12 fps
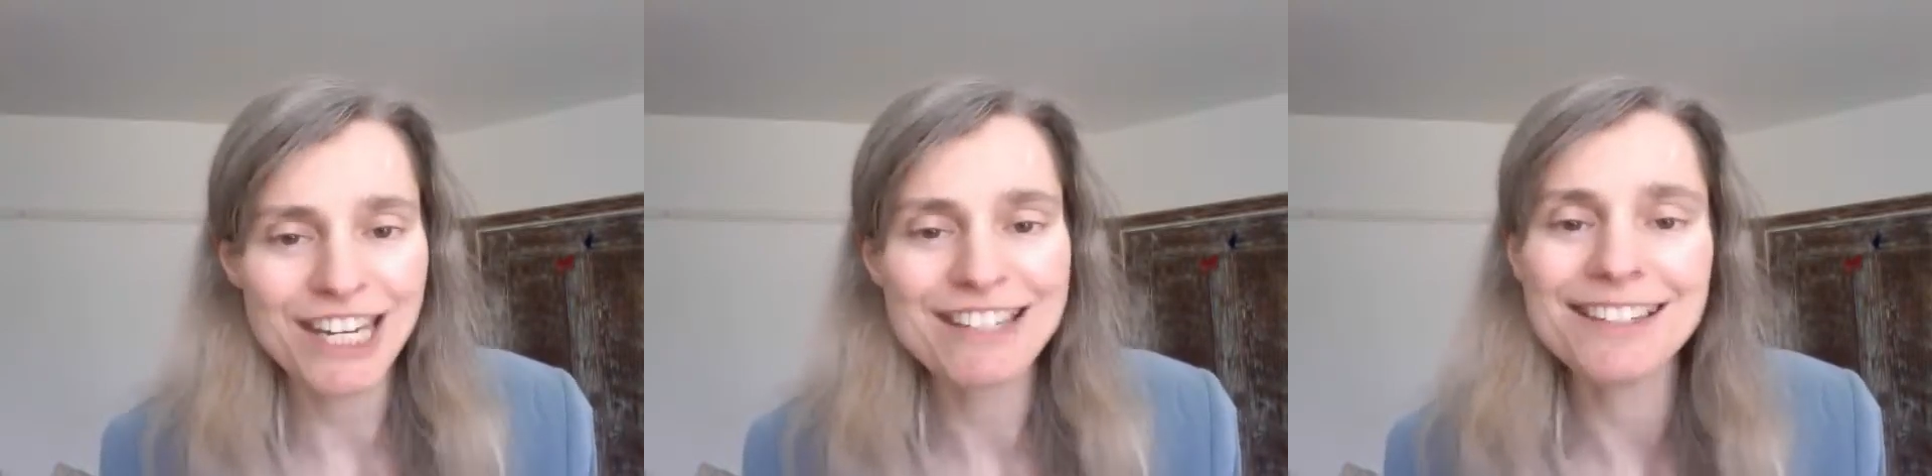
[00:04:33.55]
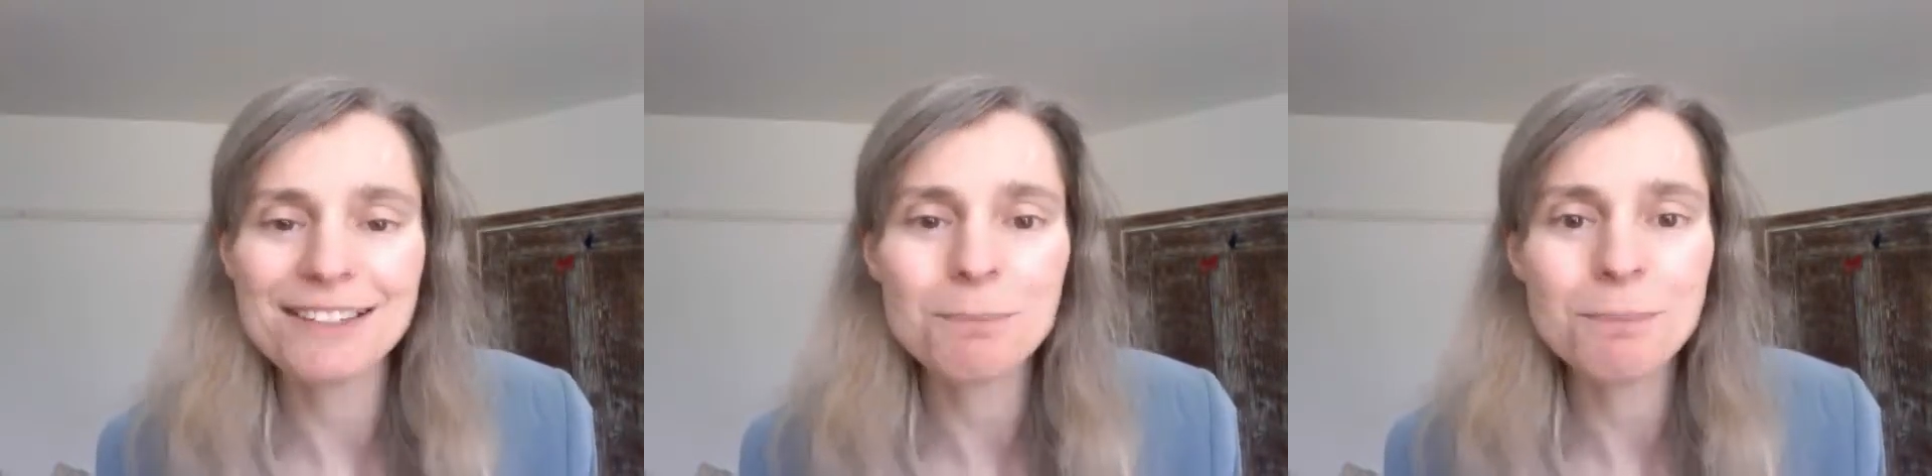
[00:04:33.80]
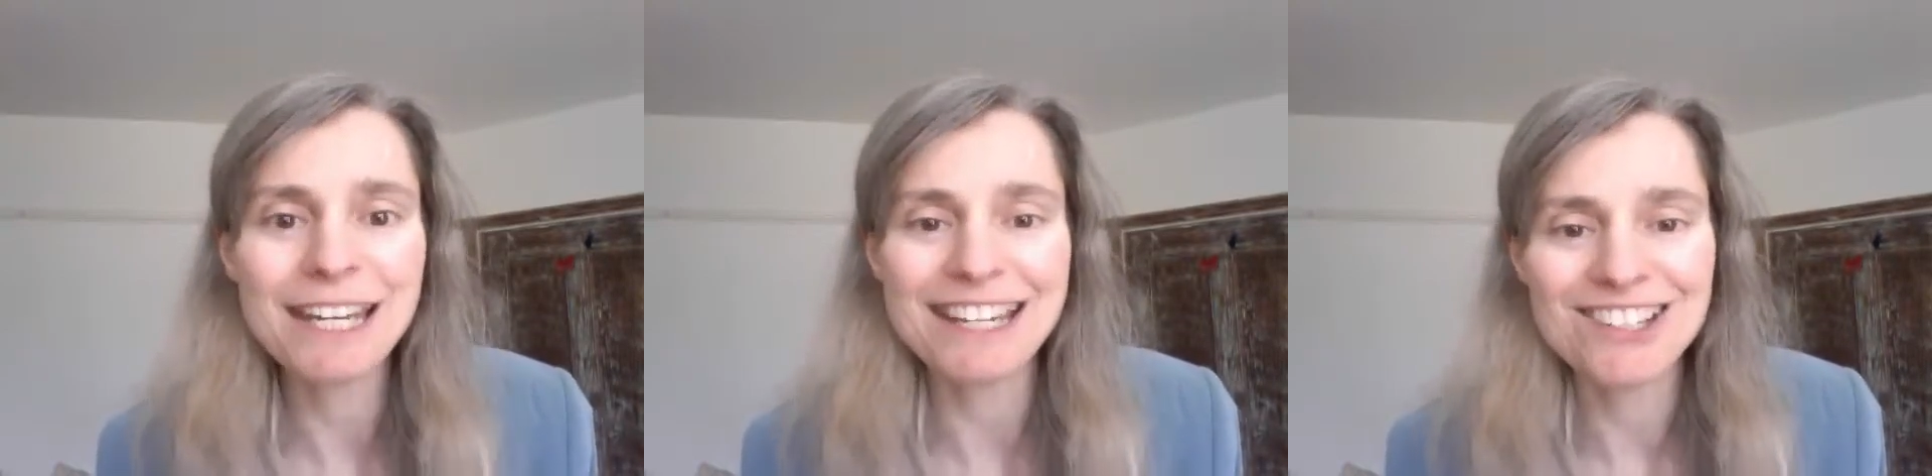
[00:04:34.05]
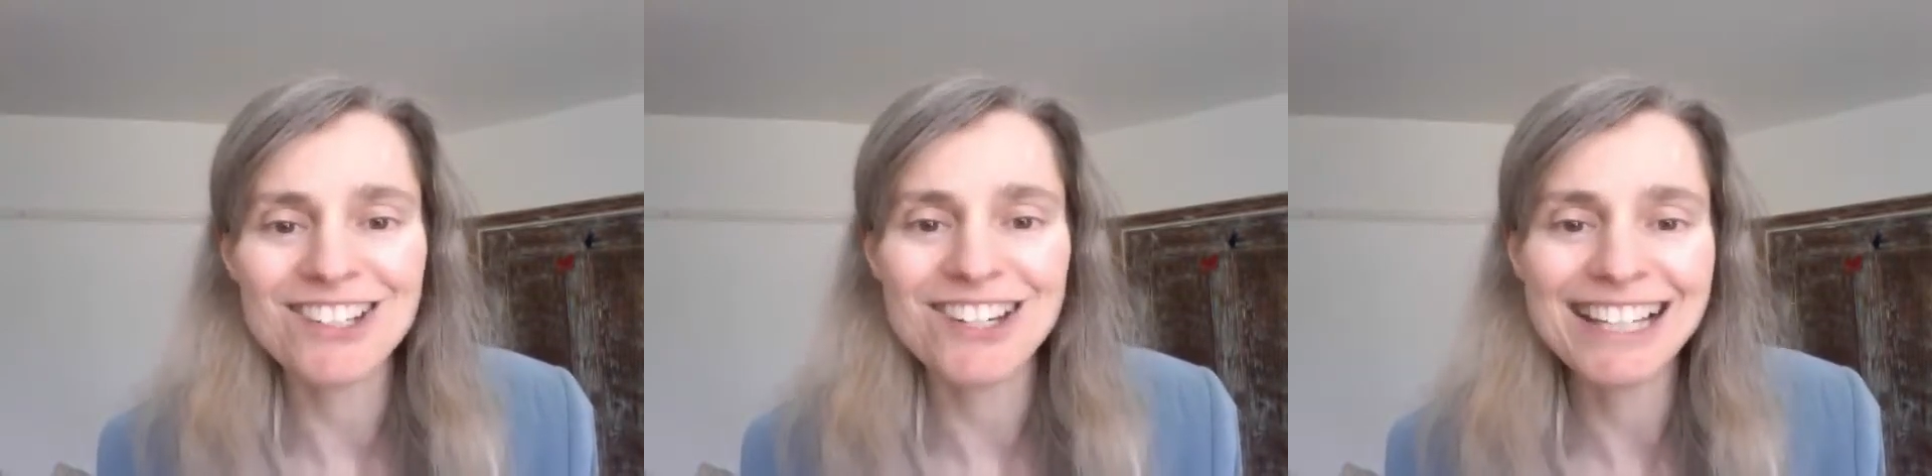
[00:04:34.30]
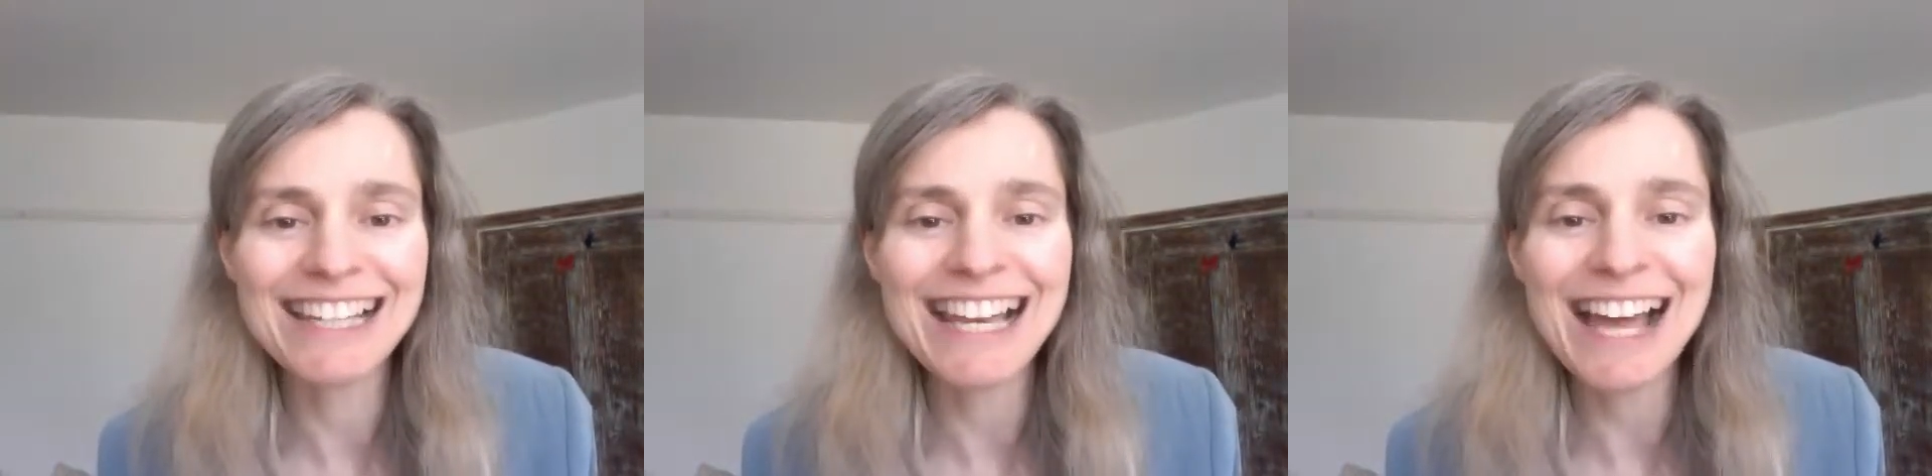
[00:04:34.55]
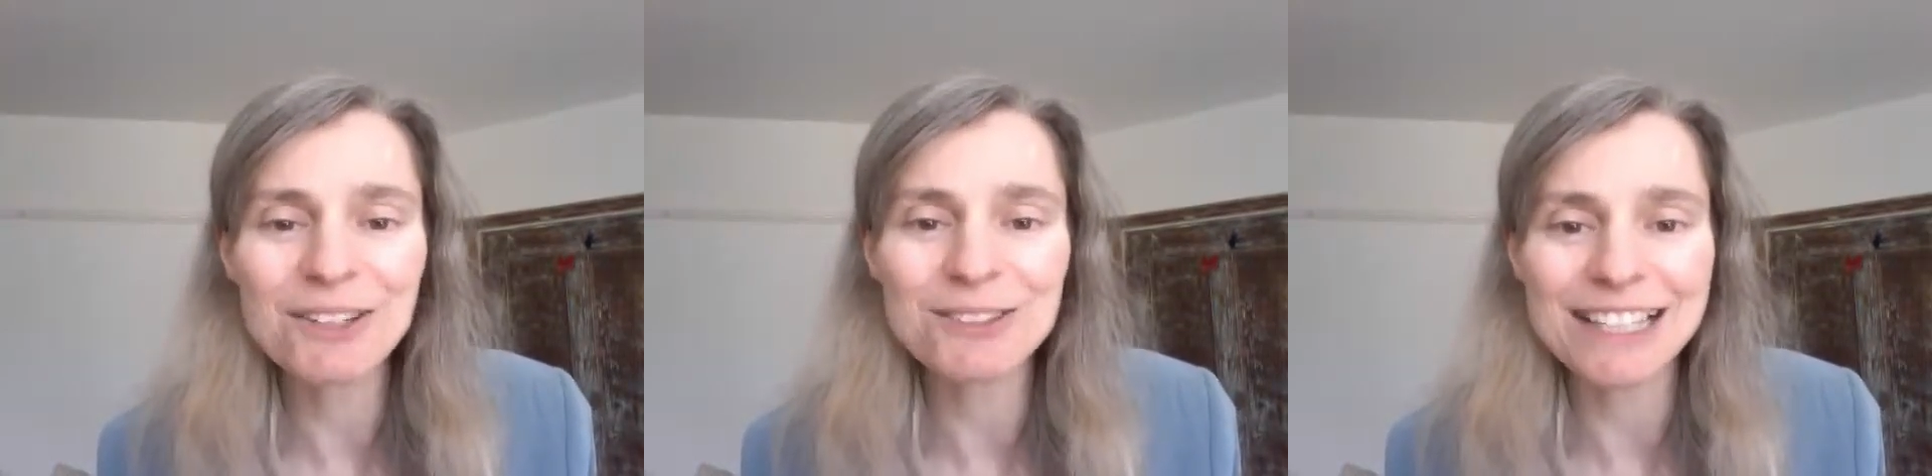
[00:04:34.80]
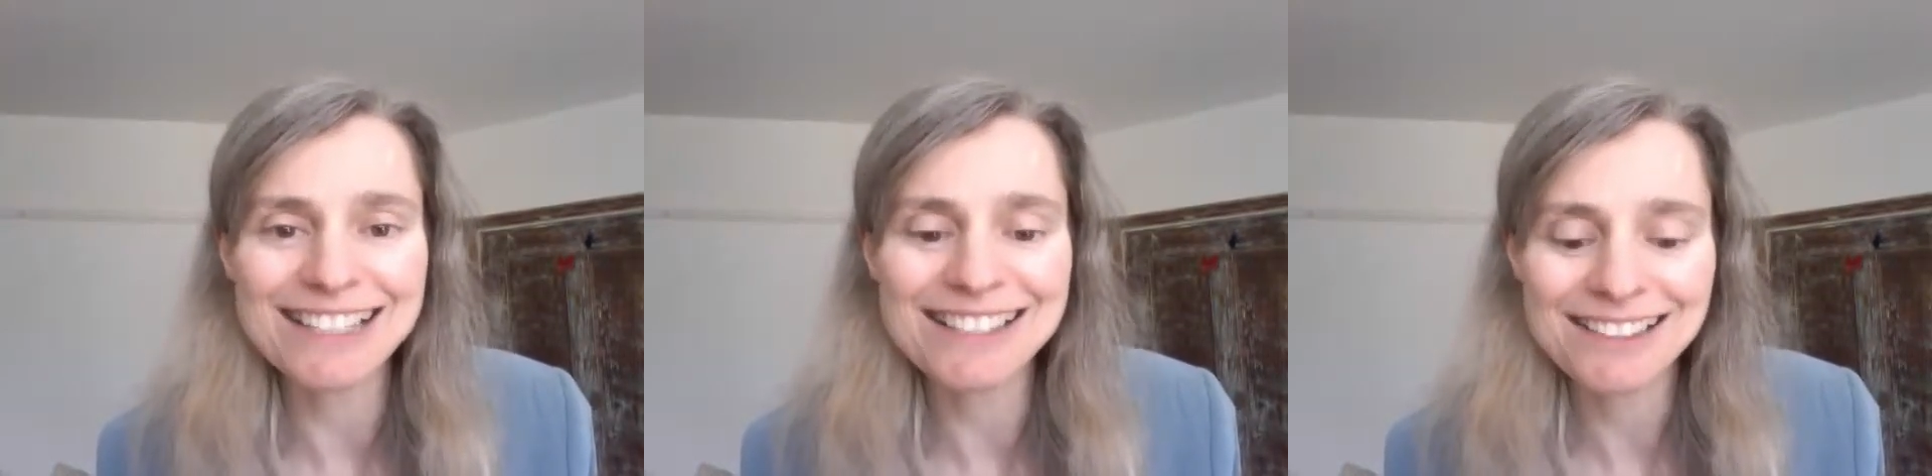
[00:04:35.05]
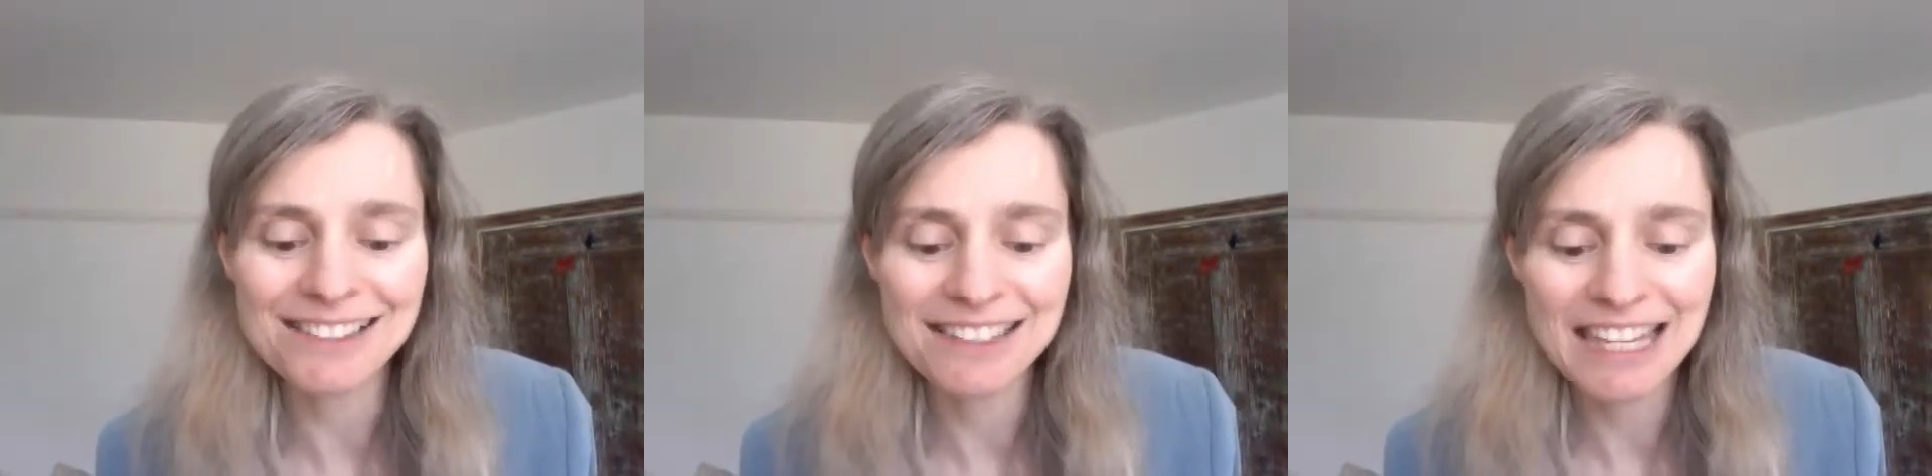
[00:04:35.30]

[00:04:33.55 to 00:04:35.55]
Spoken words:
isn't pitch and loudness.